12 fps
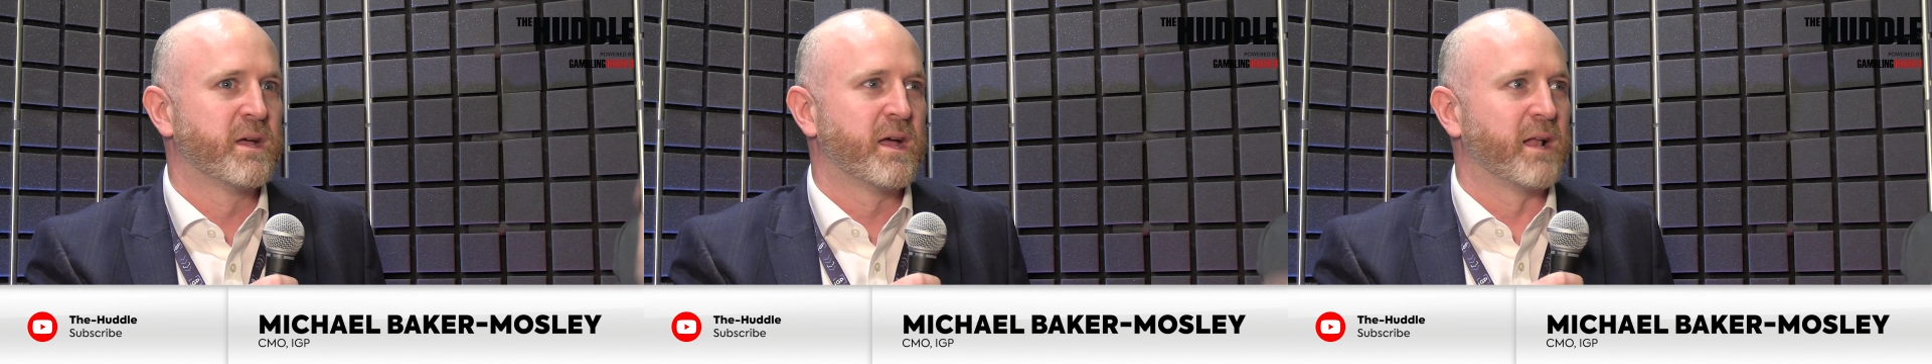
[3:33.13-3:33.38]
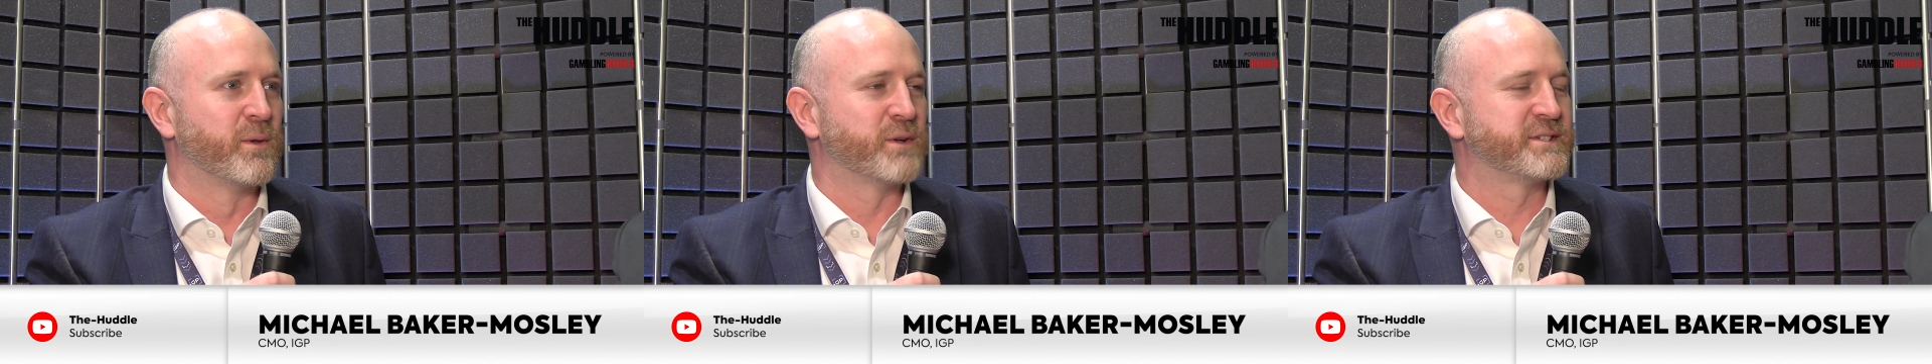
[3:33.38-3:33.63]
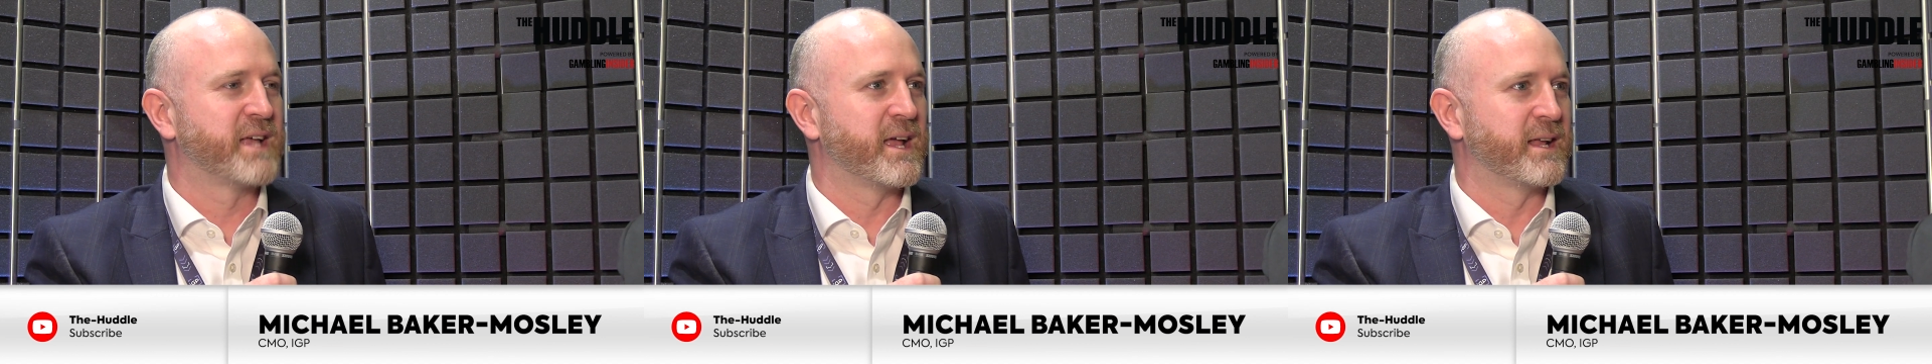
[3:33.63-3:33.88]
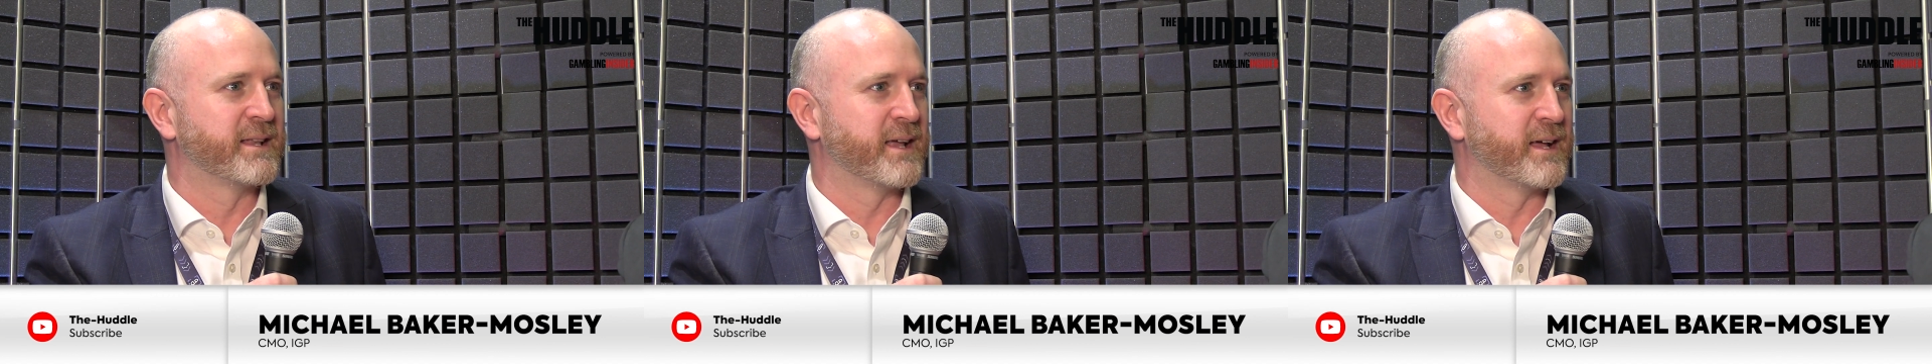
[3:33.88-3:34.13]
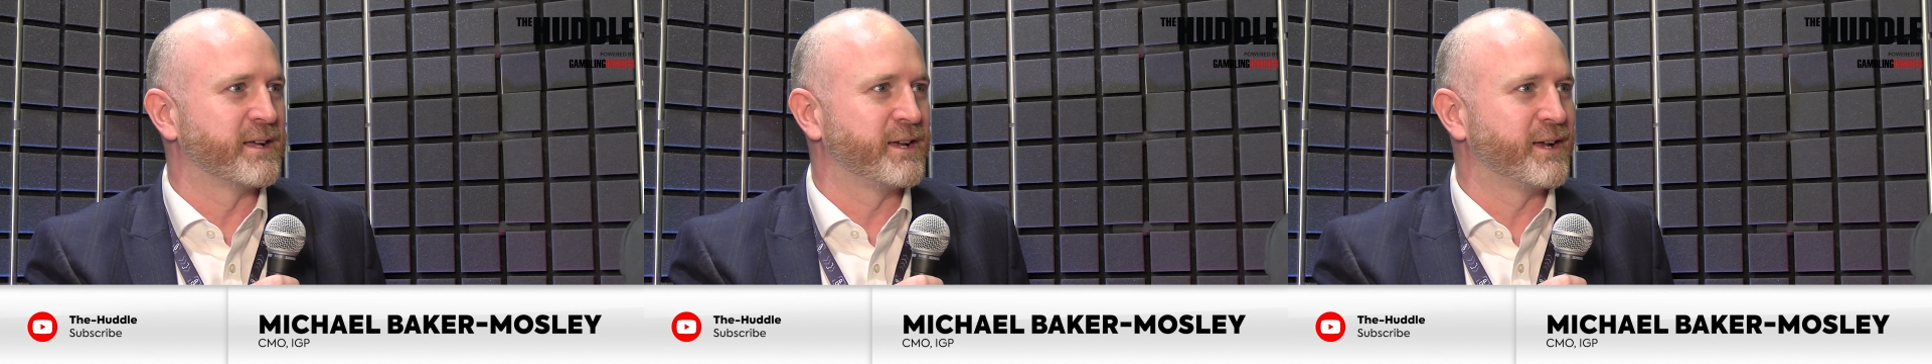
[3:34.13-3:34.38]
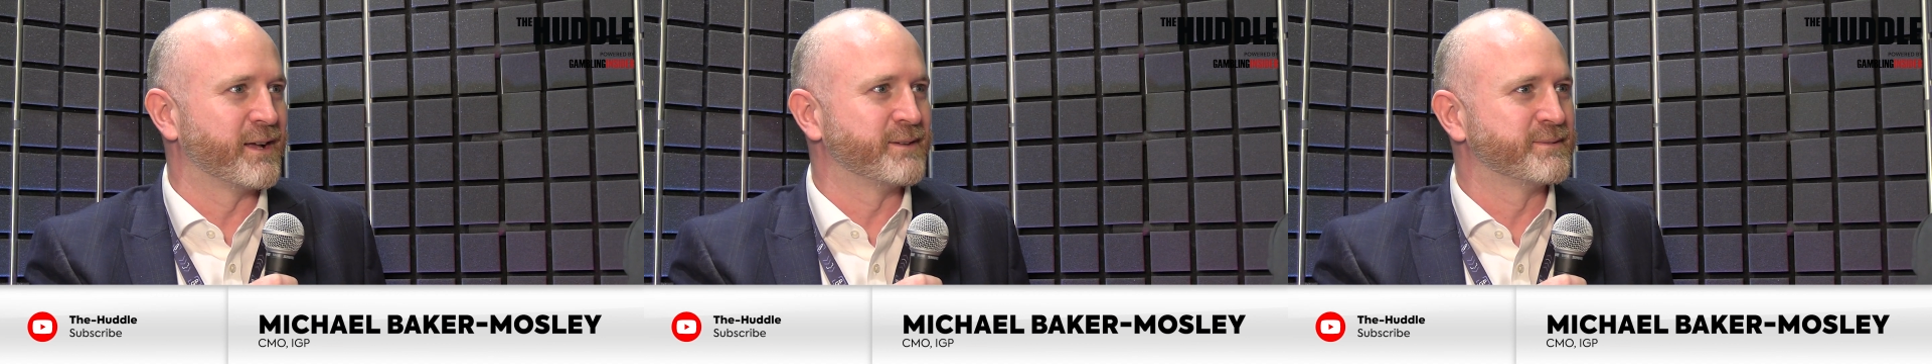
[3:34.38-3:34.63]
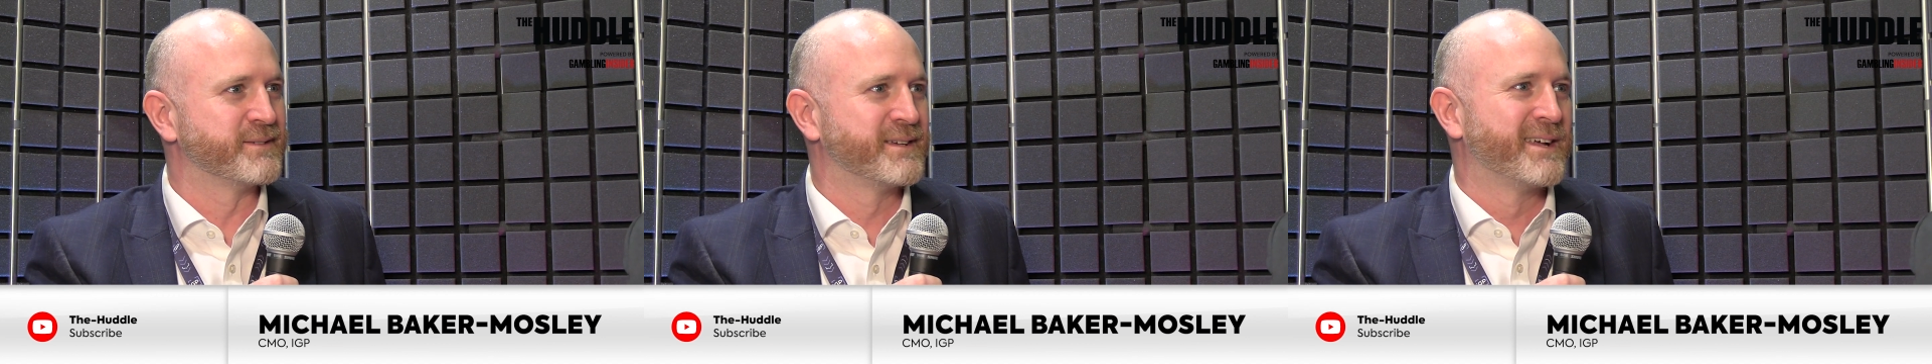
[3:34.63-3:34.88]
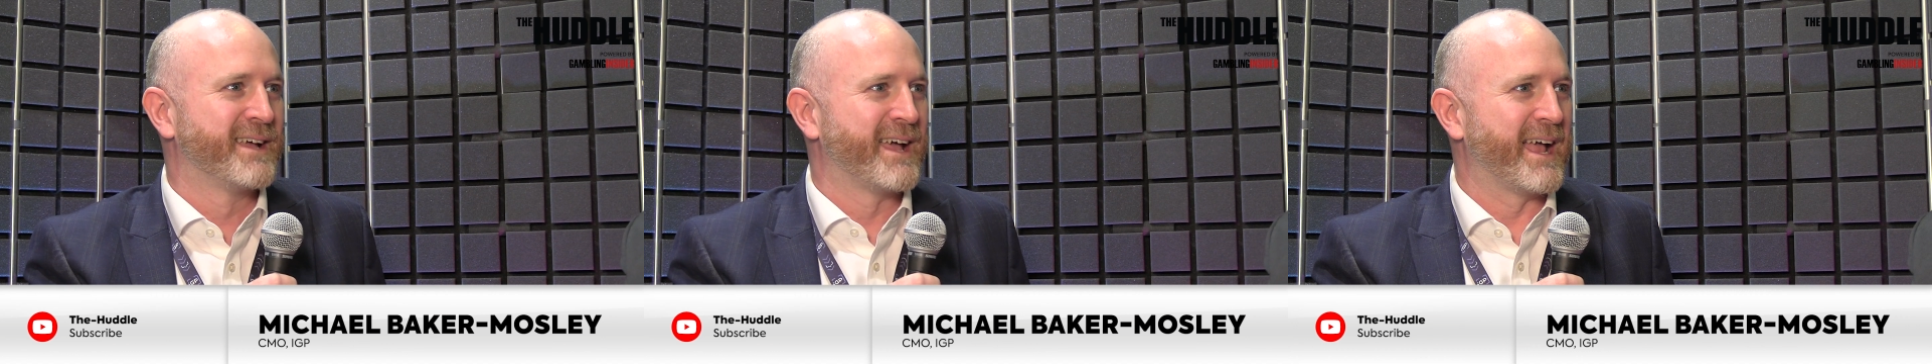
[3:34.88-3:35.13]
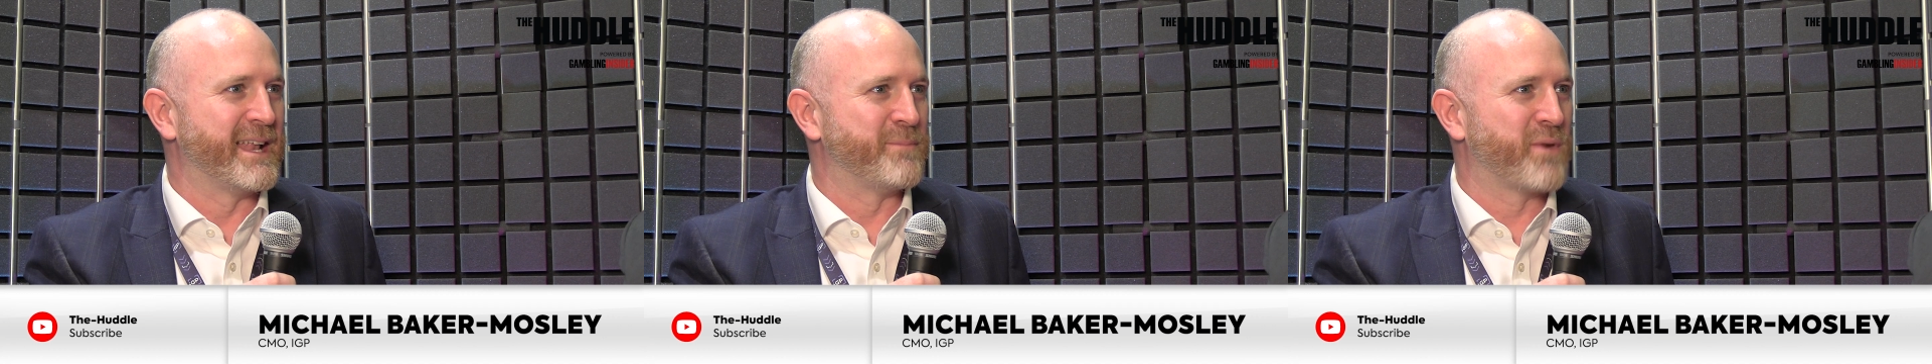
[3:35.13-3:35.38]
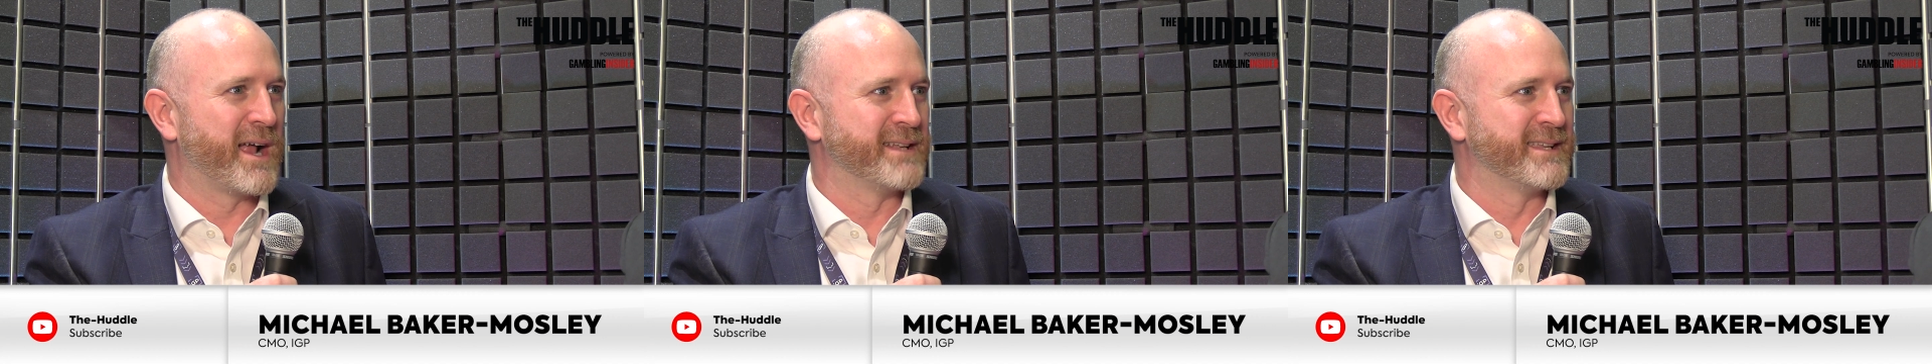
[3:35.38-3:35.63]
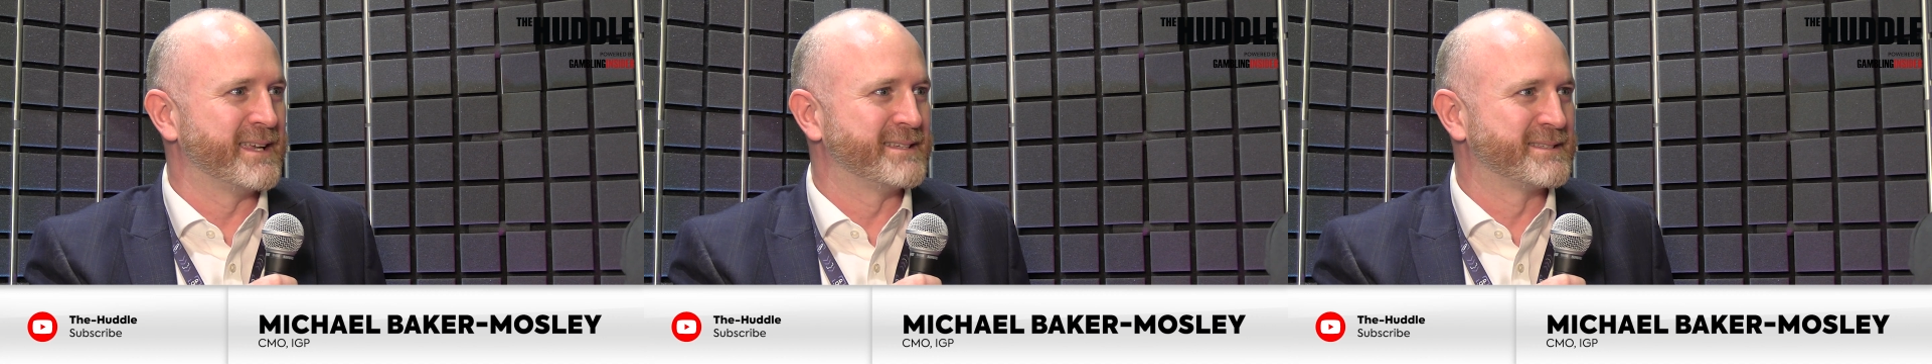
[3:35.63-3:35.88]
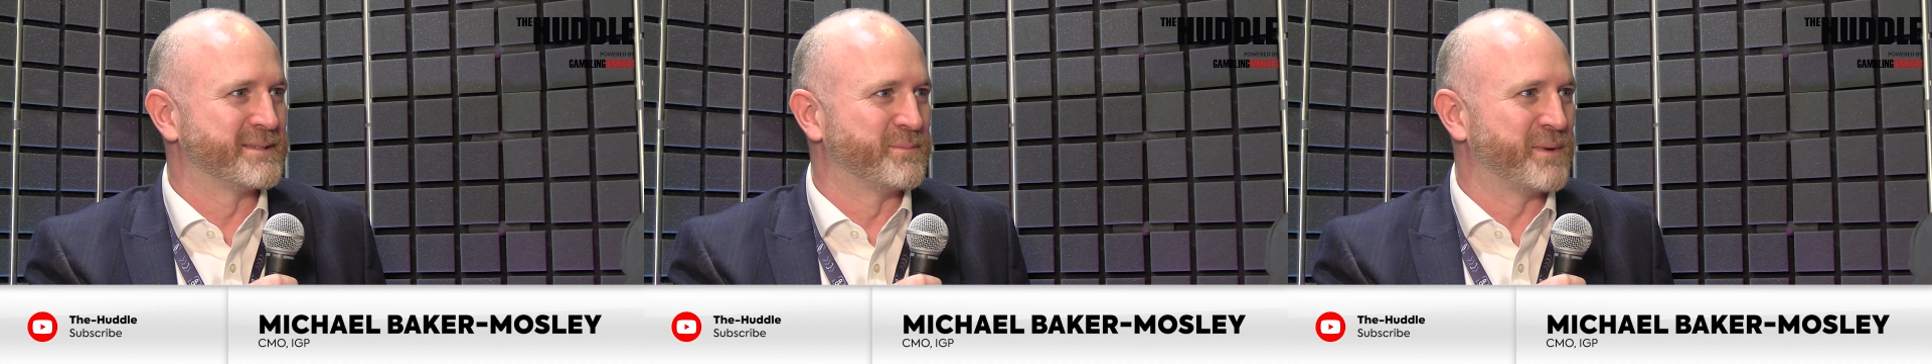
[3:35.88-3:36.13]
And I'm not saying that, any brand needs to